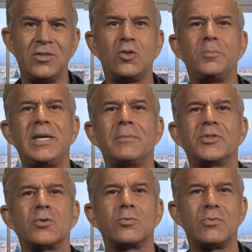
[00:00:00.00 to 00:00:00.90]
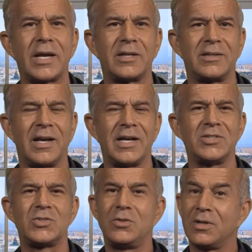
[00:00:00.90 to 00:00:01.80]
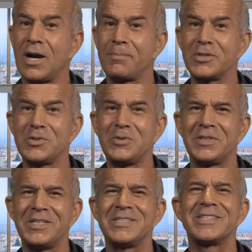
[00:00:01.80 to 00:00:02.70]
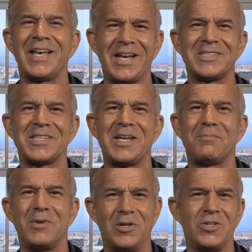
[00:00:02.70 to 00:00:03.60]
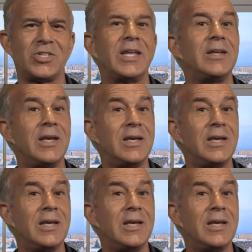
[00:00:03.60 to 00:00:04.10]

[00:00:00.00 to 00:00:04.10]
you'll be able to recognize good opportunities as they emerge and